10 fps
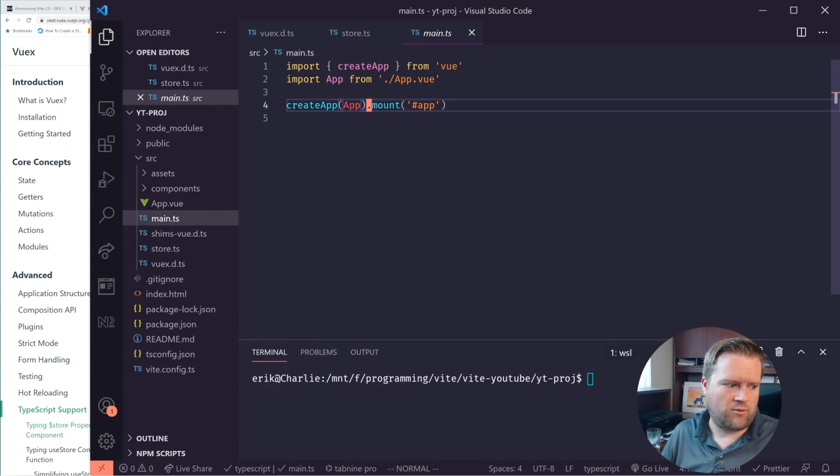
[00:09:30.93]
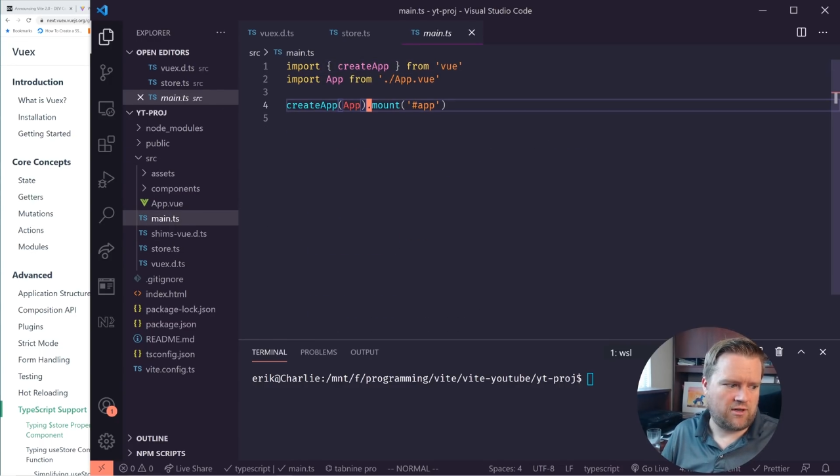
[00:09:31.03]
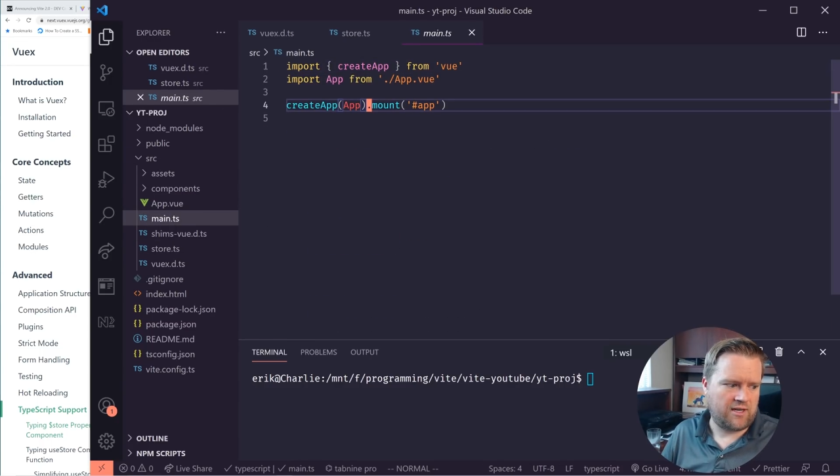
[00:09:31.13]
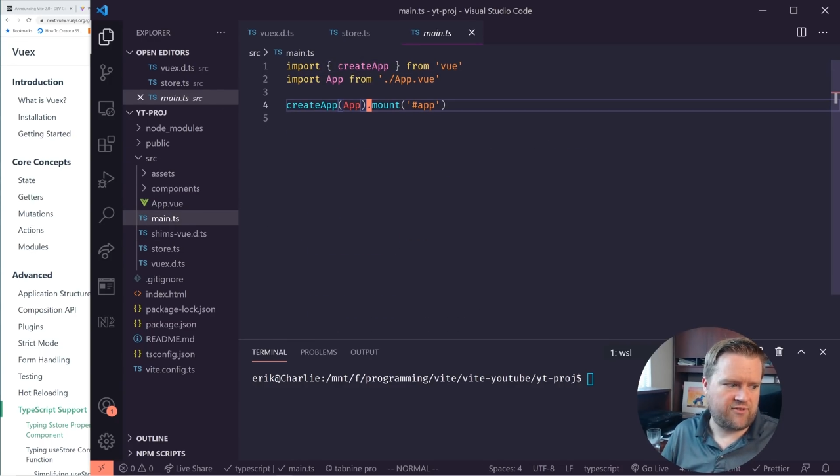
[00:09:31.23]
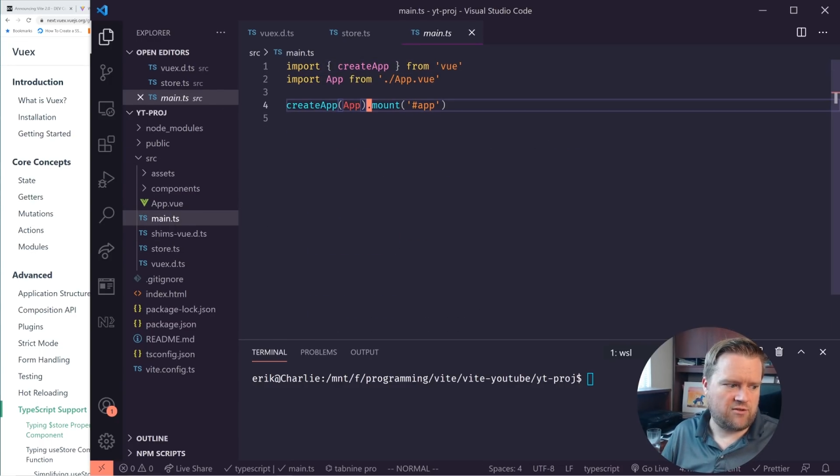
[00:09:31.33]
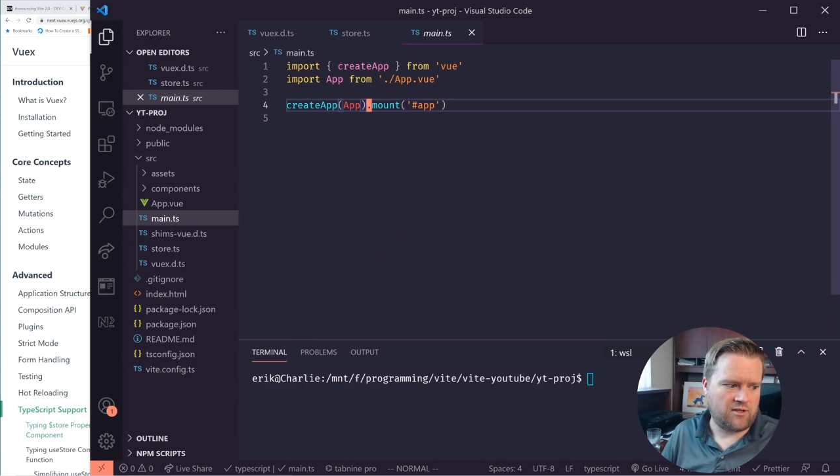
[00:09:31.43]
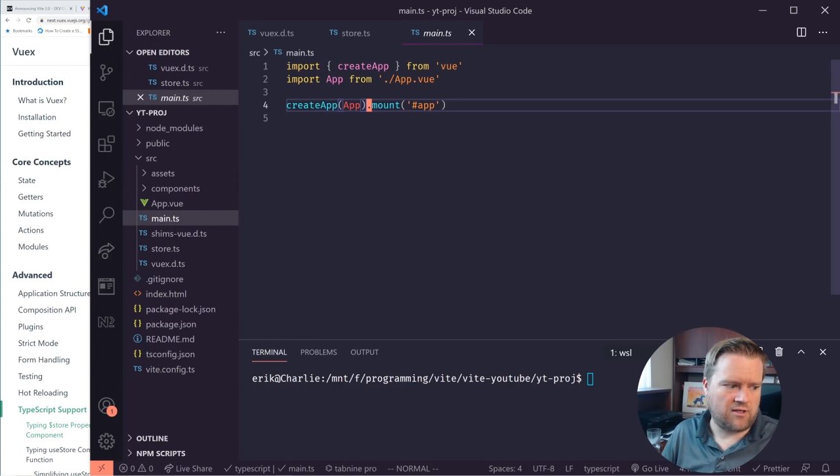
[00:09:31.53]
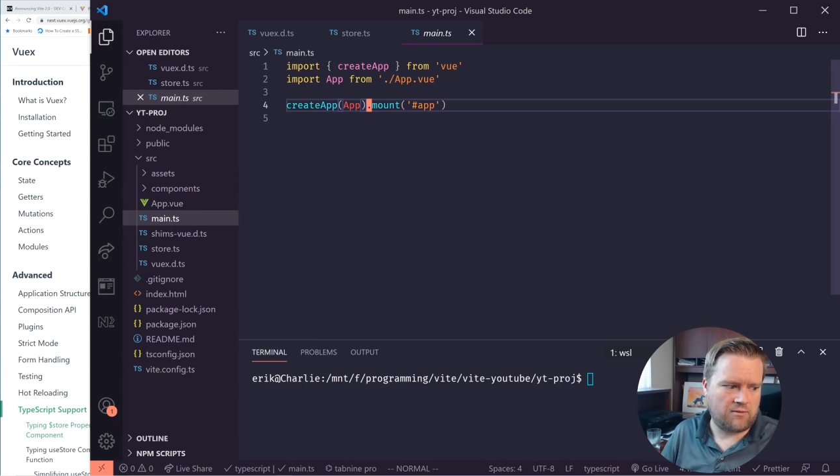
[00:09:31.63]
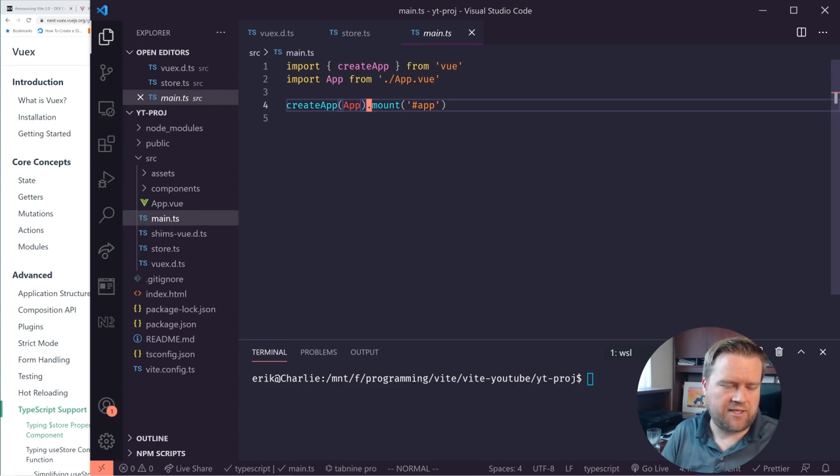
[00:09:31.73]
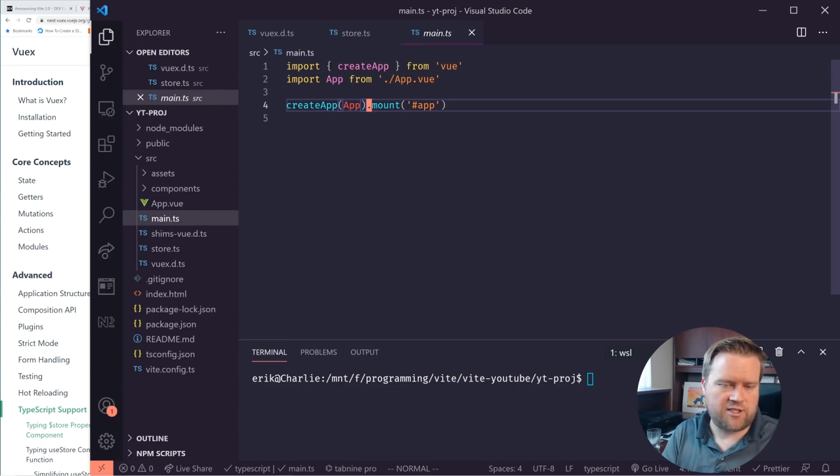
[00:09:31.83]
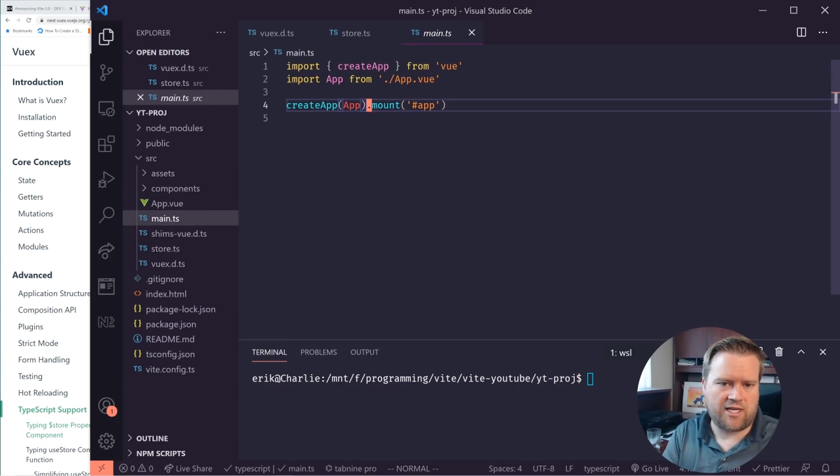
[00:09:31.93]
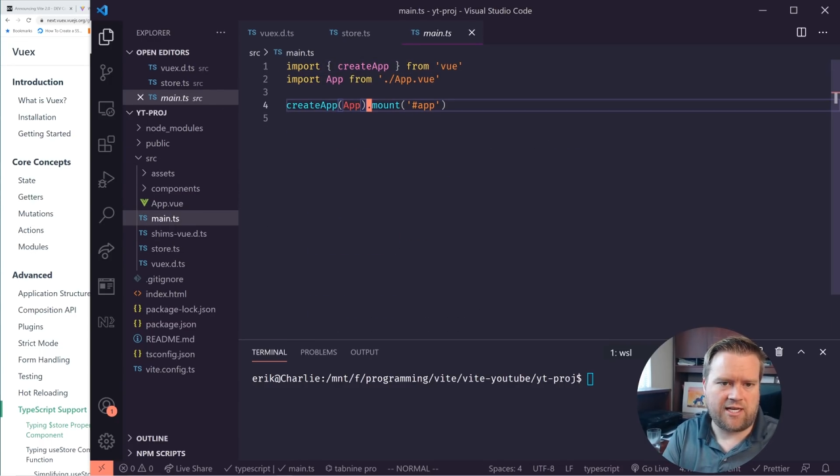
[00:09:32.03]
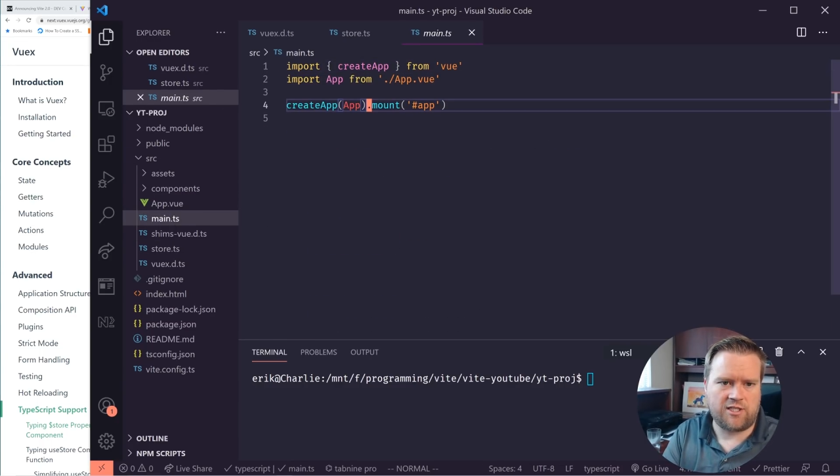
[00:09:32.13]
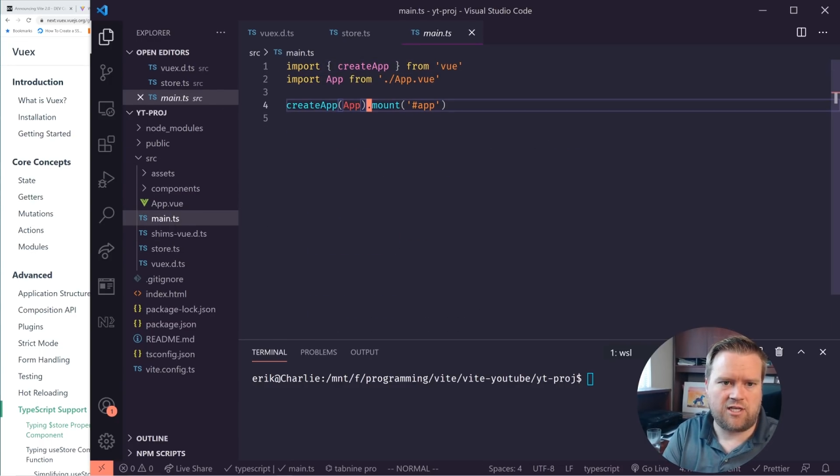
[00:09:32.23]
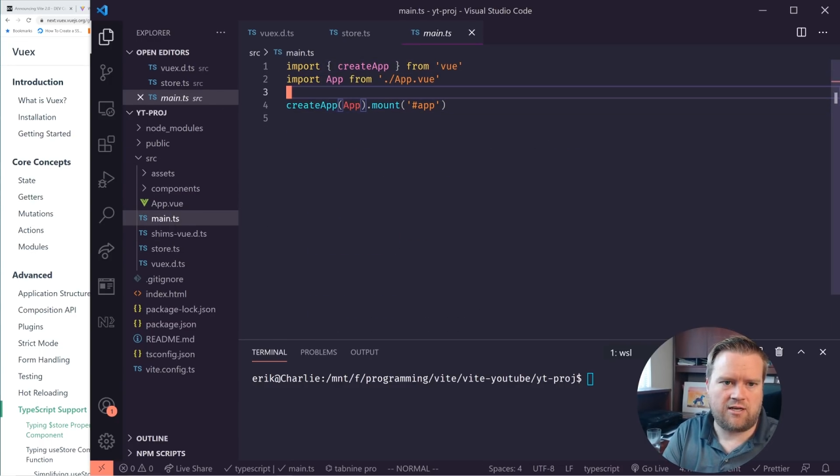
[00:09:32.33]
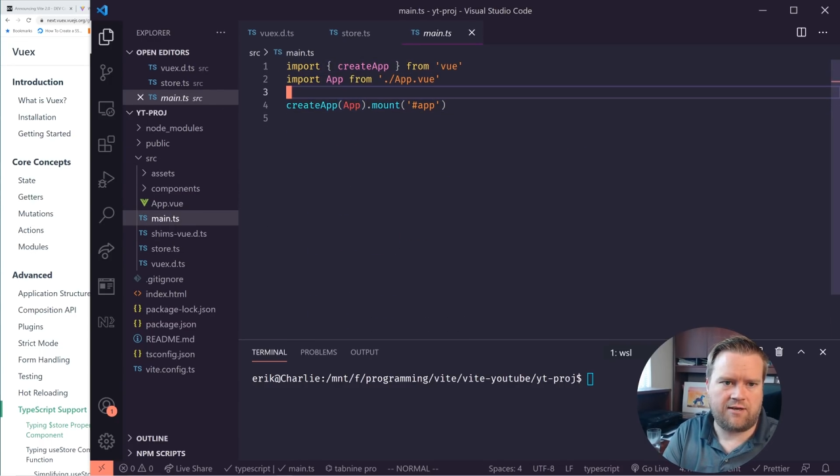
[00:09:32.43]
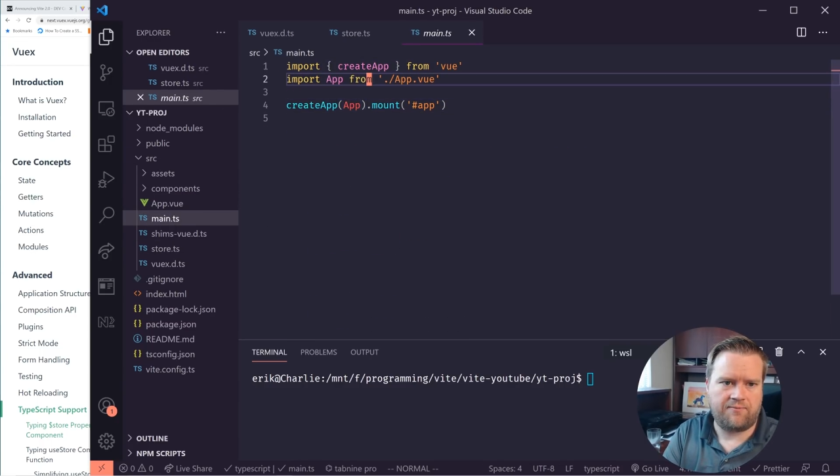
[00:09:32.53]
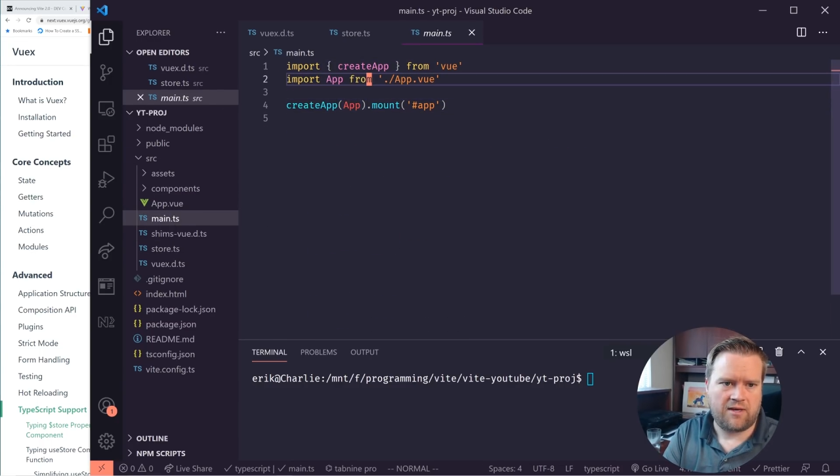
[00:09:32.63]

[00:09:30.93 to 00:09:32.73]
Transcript: we're gonna have to do a little bit of change here.